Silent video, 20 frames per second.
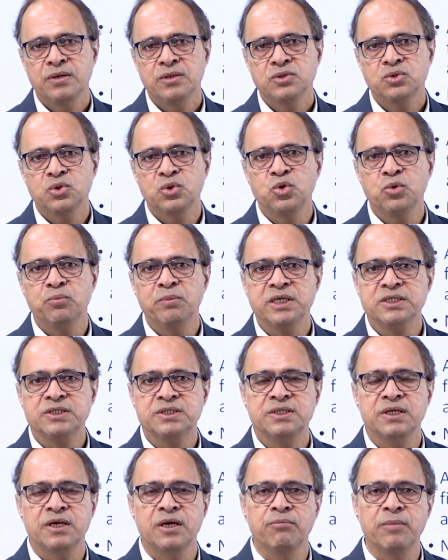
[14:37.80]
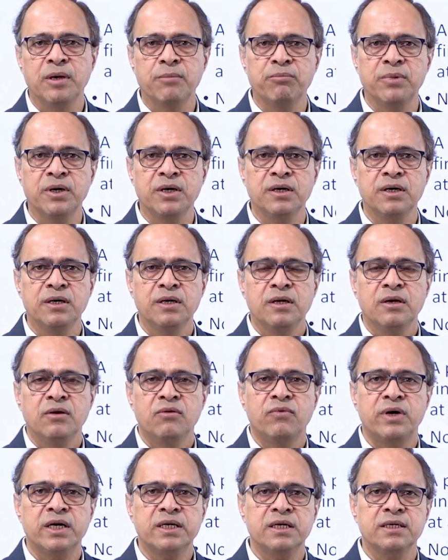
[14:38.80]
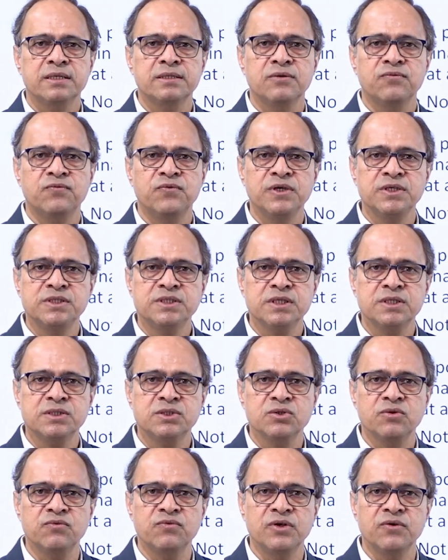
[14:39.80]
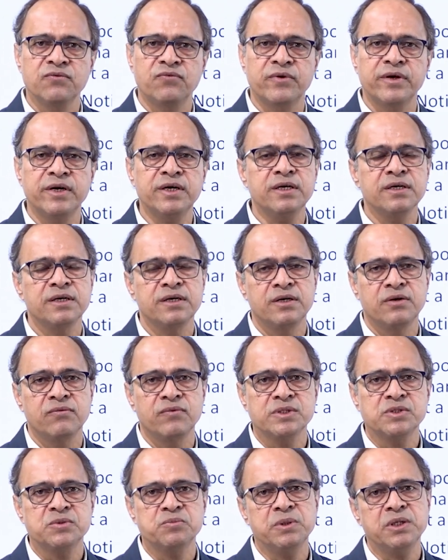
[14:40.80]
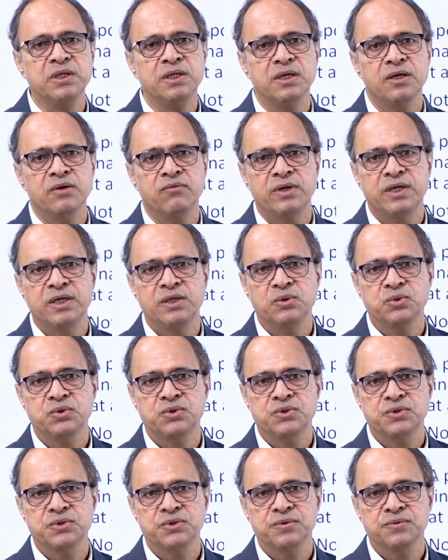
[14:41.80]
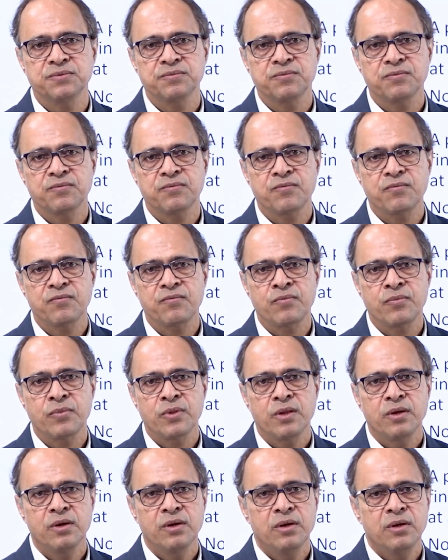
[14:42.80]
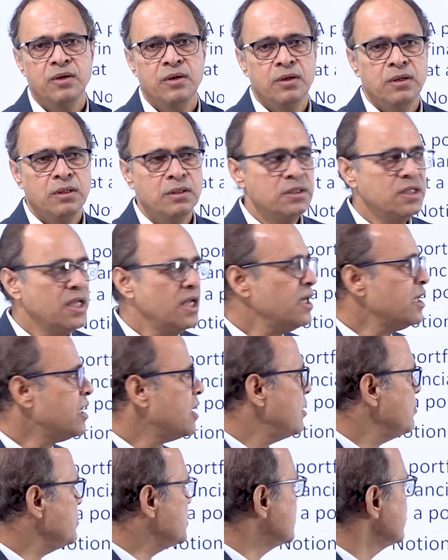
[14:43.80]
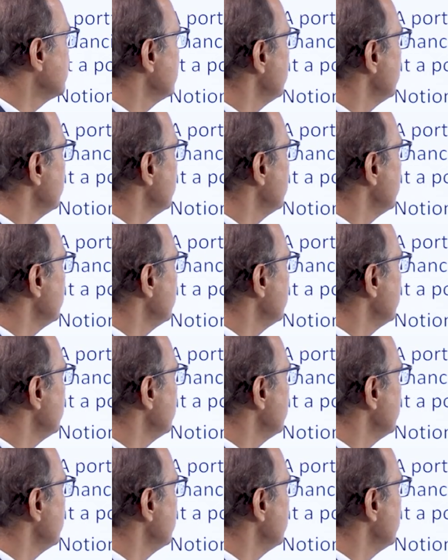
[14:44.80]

So you must remember what are the features of different investment avenues. Then comes